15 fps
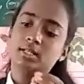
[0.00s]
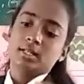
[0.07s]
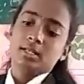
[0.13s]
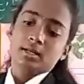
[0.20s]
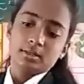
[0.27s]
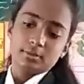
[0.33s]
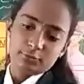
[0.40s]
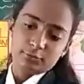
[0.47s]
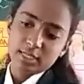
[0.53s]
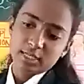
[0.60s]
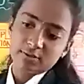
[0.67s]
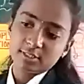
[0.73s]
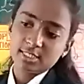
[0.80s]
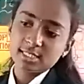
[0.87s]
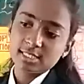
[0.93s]
of
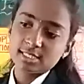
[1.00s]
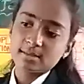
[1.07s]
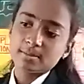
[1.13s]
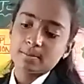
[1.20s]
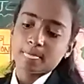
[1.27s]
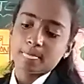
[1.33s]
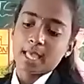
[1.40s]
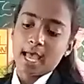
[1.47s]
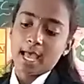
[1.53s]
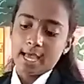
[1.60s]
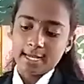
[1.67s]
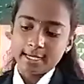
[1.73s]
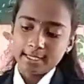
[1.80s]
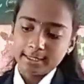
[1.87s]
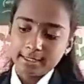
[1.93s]
flowers,
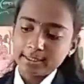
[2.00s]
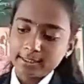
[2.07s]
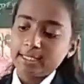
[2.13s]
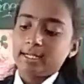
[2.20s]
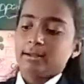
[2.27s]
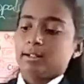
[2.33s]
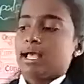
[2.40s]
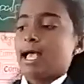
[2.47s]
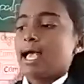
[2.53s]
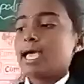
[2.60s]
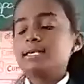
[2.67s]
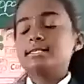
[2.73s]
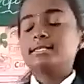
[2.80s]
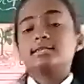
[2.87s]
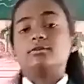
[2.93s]
and
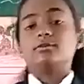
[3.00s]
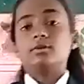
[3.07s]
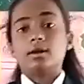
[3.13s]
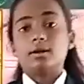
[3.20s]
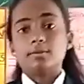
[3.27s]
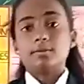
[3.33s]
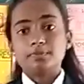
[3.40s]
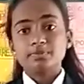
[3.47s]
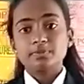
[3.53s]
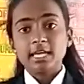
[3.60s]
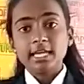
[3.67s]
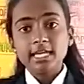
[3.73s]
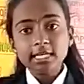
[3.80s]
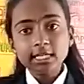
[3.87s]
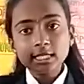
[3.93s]
etc.
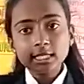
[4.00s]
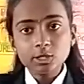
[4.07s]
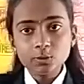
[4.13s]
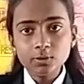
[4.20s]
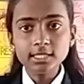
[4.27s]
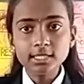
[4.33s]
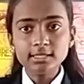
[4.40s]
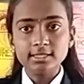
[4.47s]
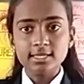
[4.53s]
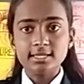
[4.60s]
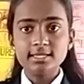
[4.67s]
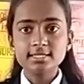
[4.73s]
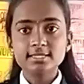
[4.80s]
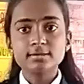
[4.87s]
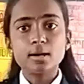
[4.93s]
Including
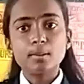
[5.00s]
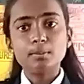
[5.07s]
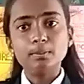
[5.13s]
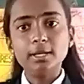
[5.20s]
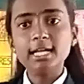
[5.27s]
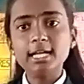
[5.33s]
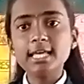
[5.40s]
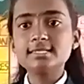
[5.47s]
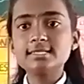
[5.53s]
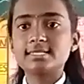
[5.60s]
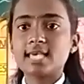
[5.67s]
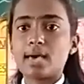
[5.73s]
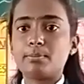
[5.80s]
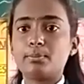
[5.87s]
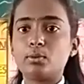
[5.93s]
this, building
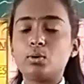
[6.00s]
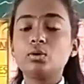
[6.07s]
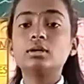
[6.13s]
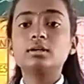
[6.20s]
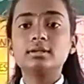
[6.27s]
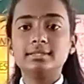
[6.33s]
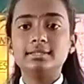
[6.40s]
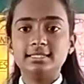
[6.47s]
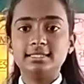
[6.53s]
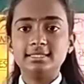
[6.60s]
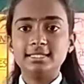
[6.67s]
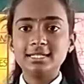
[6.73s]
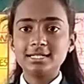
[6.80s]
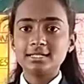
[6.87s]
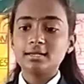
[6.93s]
support
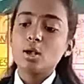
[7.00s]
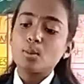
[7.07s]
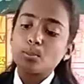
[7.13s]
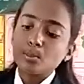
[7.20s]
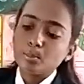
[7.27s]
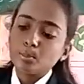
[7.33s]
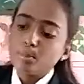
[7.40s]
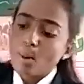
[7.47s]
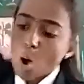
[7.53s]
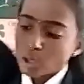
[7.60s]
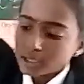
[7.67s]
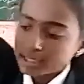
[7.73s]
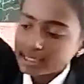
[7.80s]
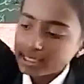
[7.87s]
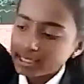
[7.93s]
that
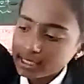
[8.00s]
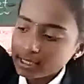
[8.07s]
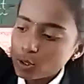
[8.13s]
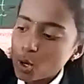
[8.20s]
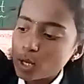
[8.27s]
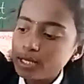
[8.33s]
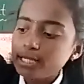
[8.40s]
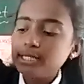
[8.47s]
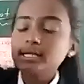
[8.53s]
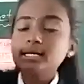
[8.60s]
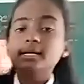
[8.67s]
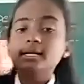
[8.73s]
balcony garden